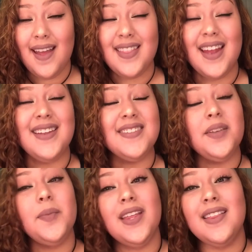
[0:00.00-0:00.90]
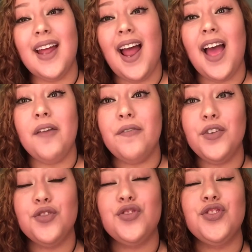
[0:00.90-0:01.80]
and that is something that I
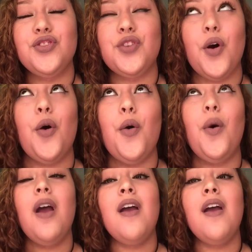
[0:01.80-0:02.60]
feel so